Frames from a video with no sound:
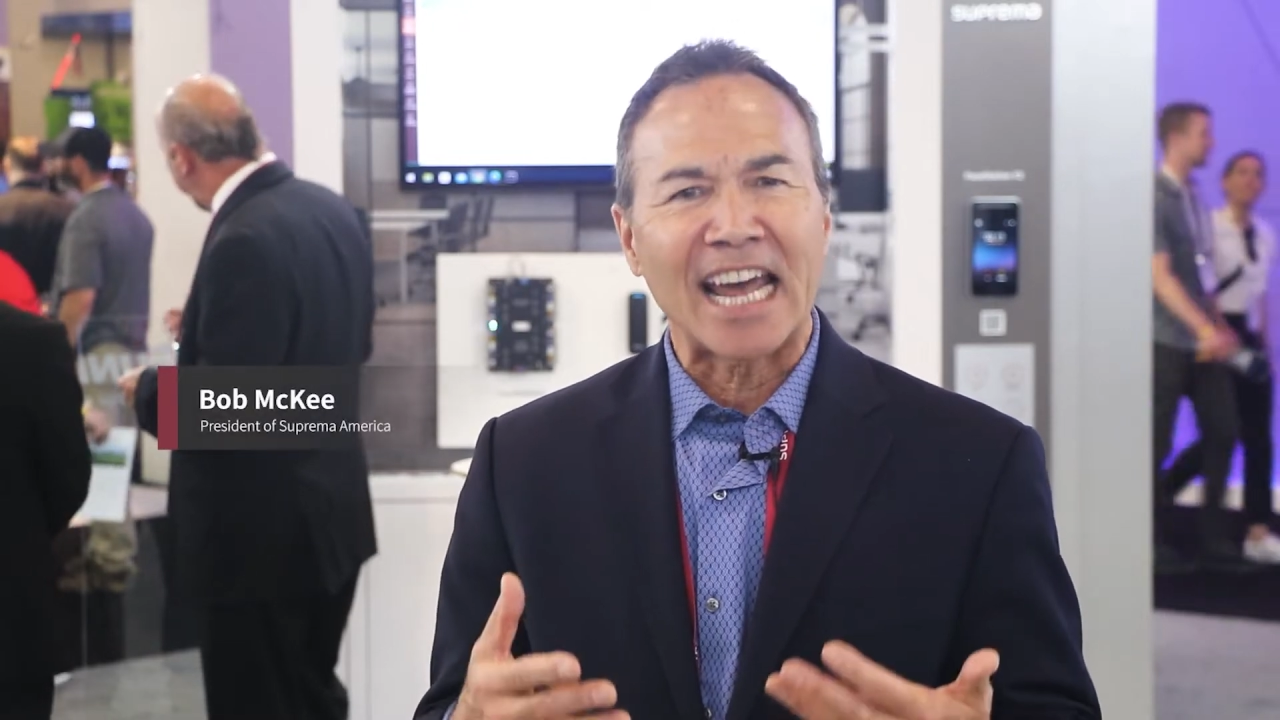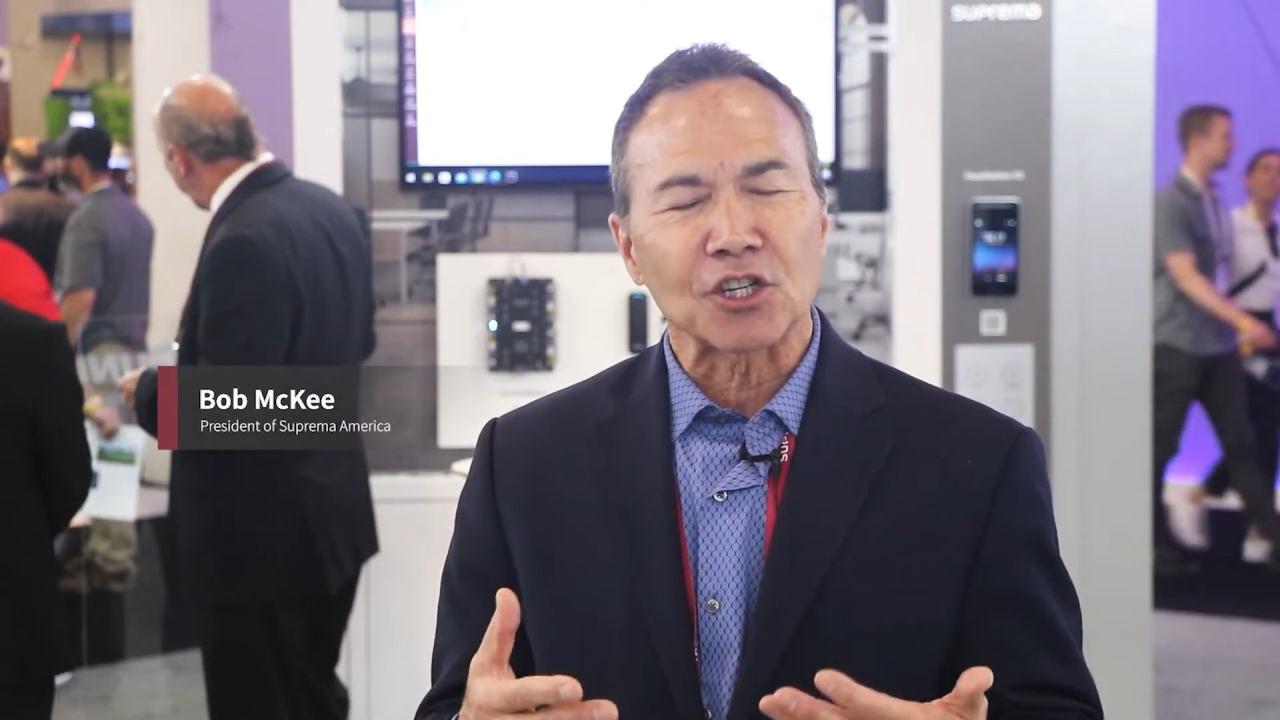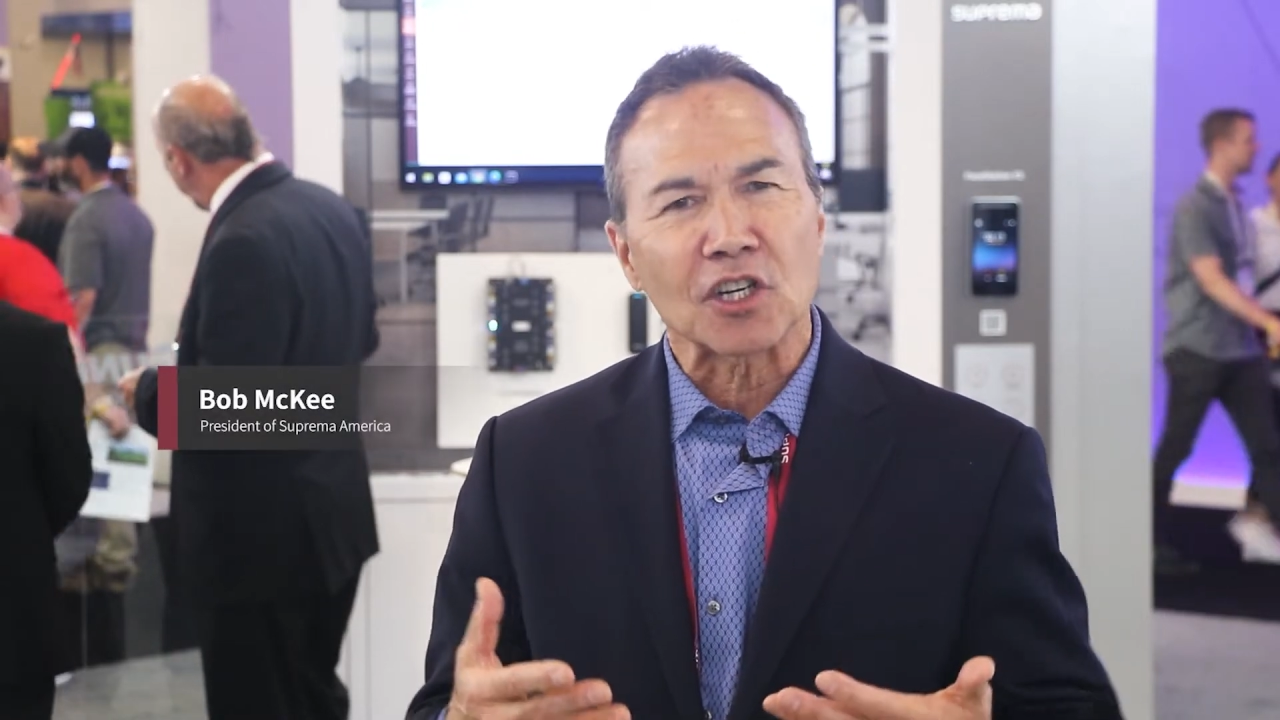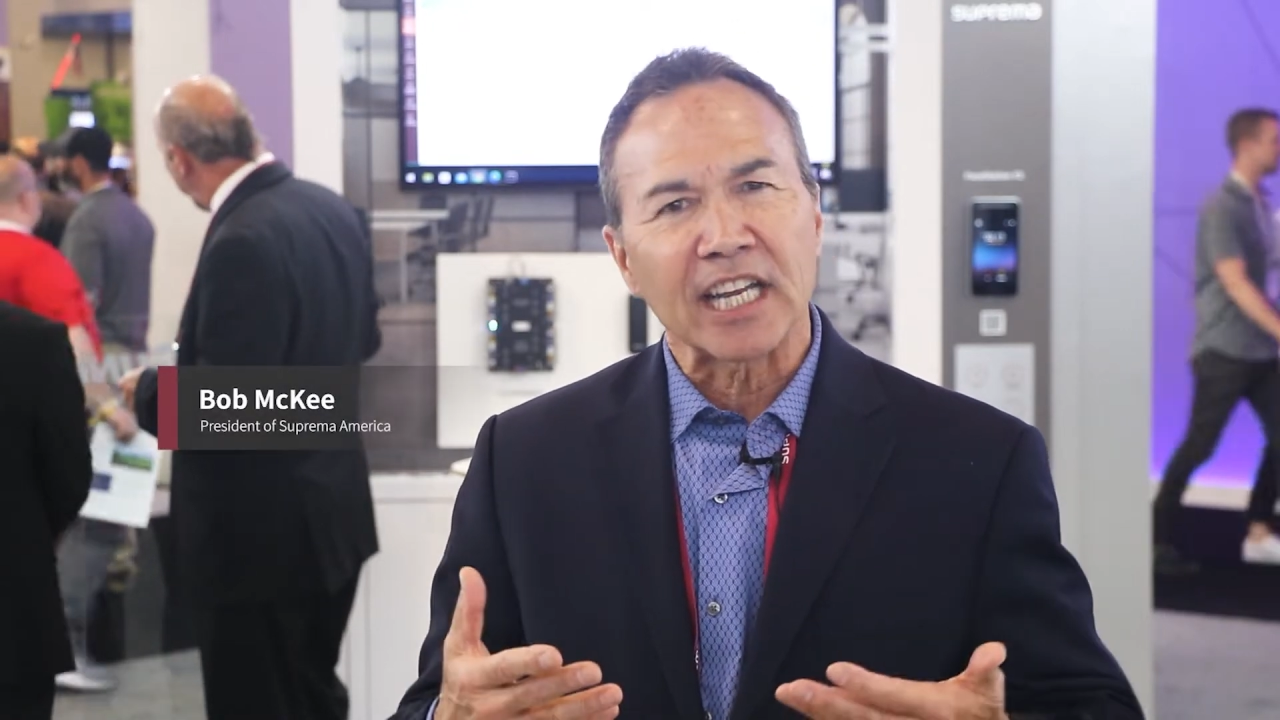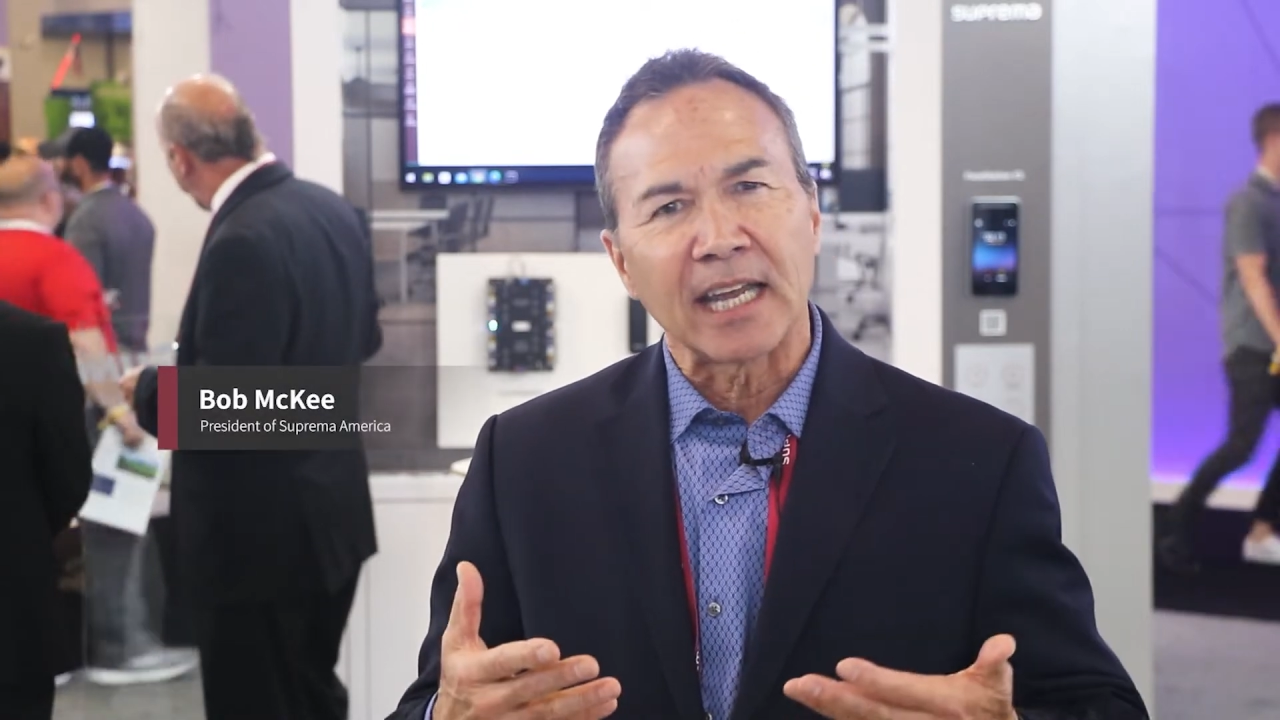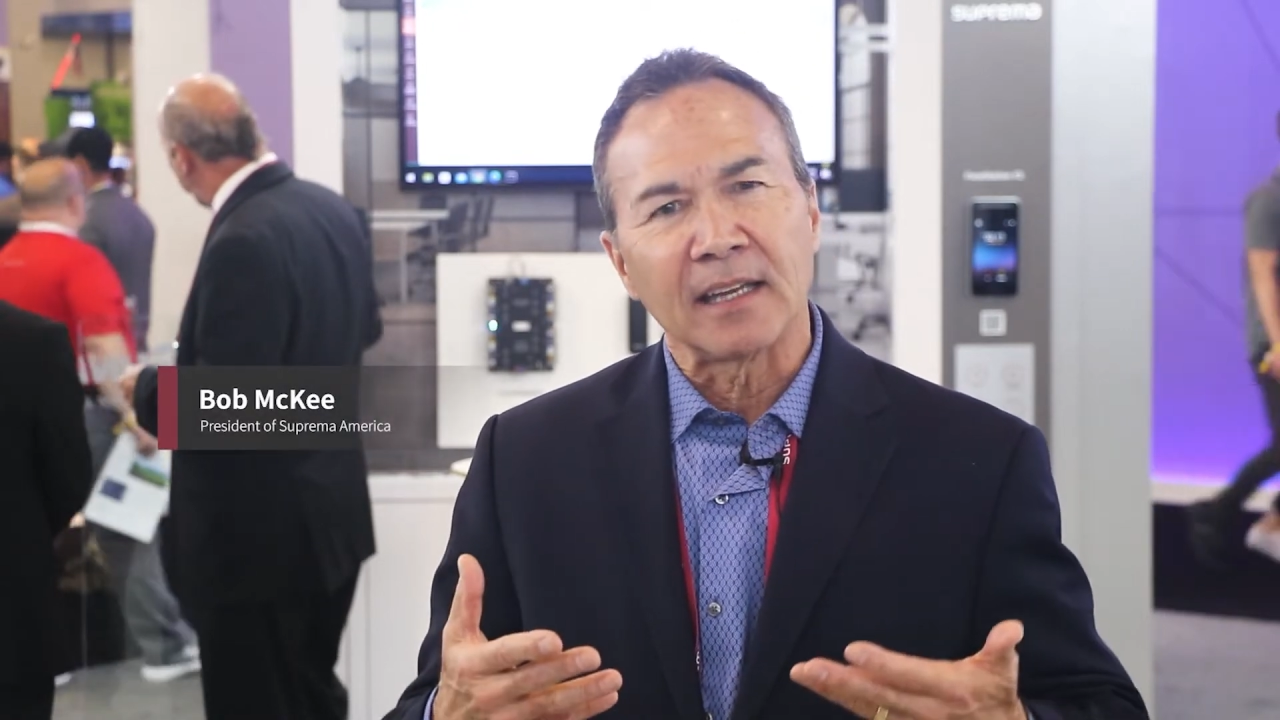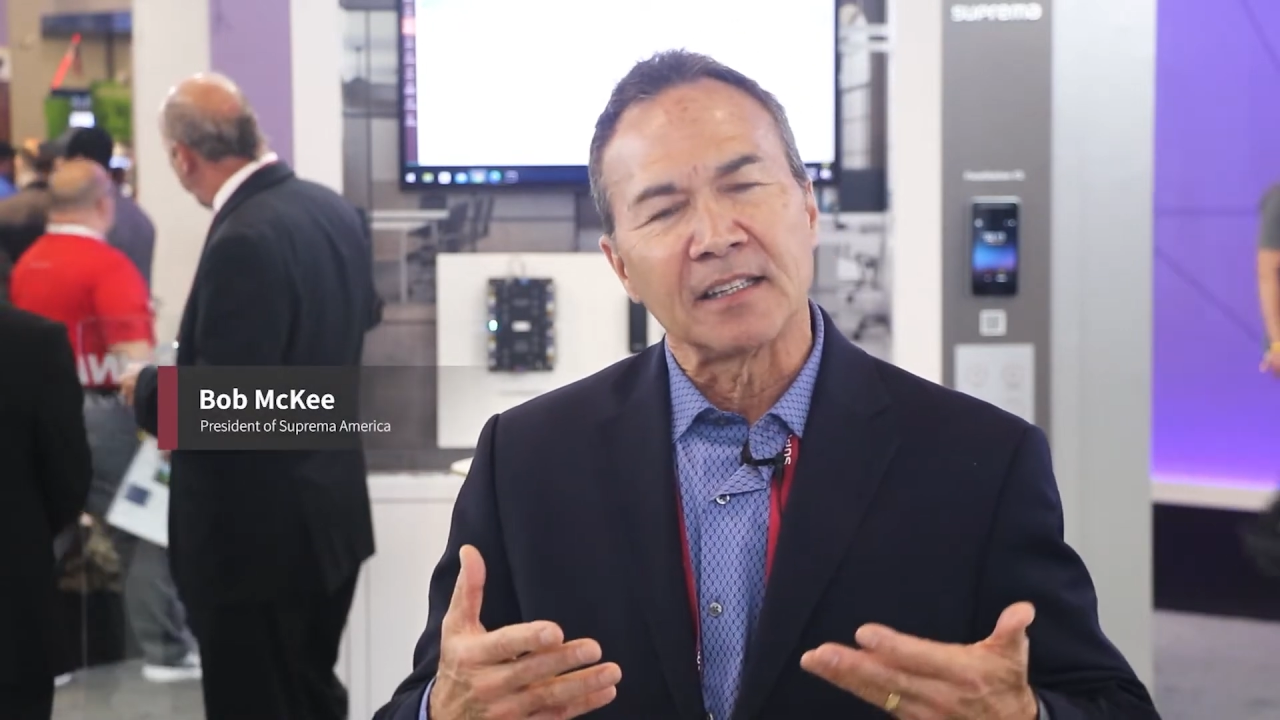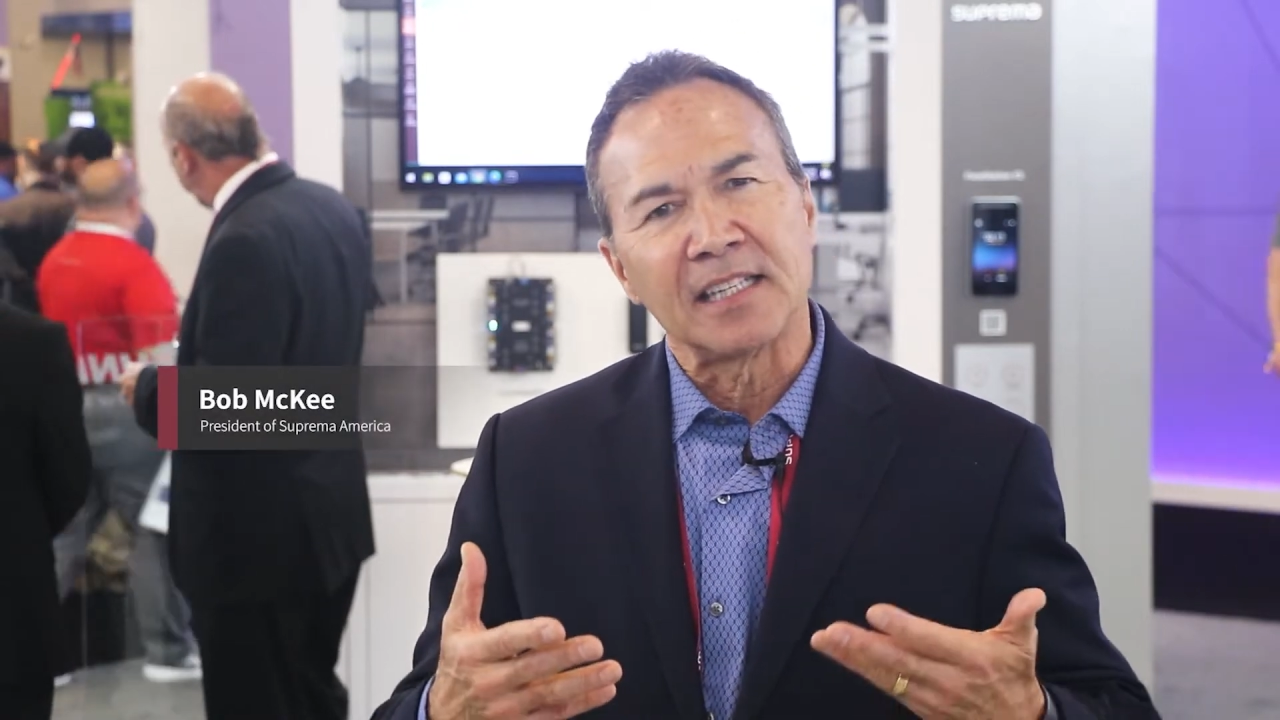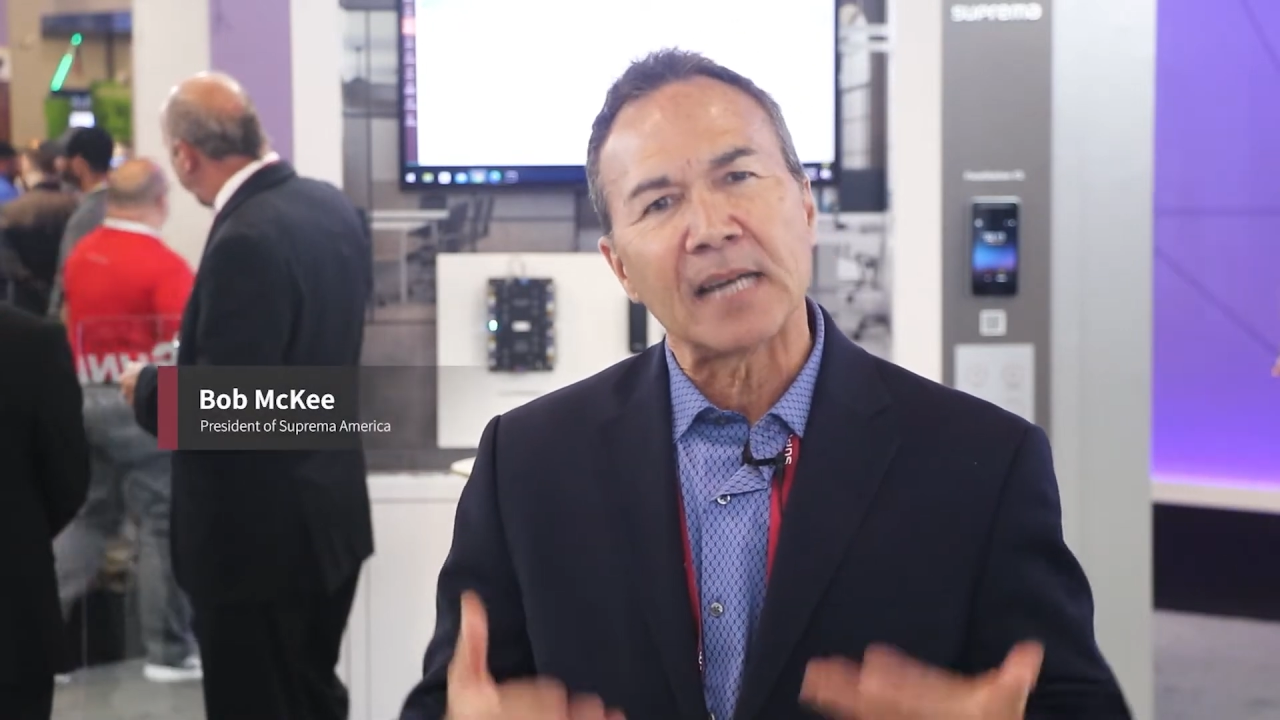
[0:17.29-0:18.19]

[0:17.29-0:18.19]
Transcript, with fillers: actually